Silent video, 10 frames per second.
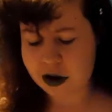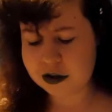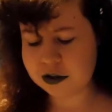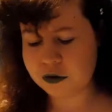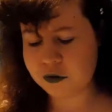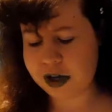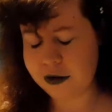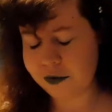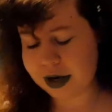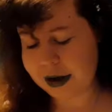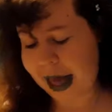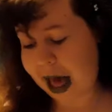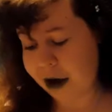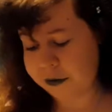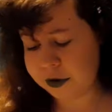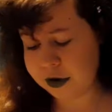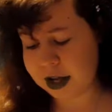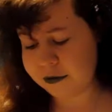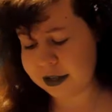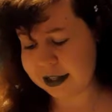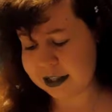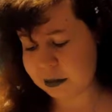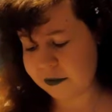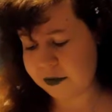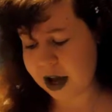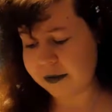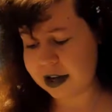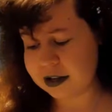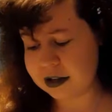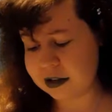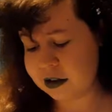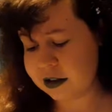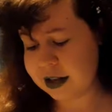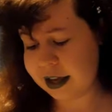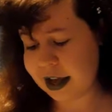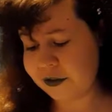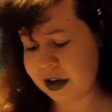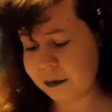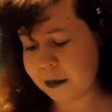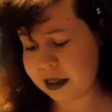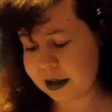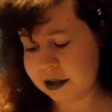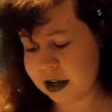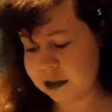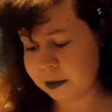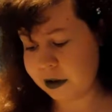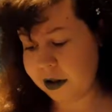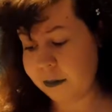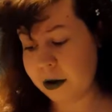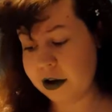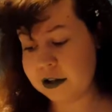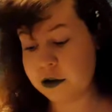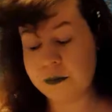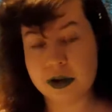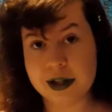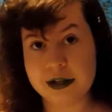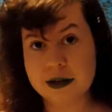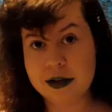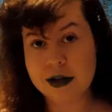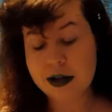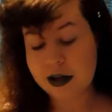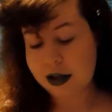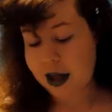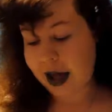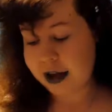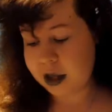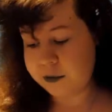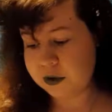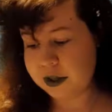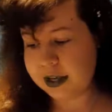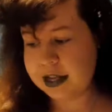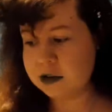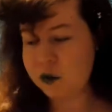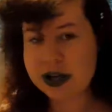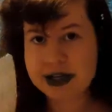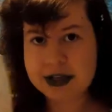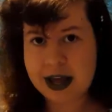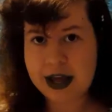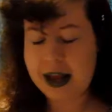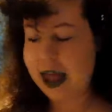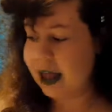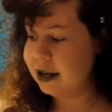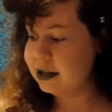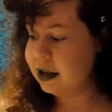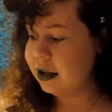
also written after Ned Vizzini spent five days in an adult psychiatric Methodist hospital in Park Slope, Brooklyn and it gives you the dates of when he stayed and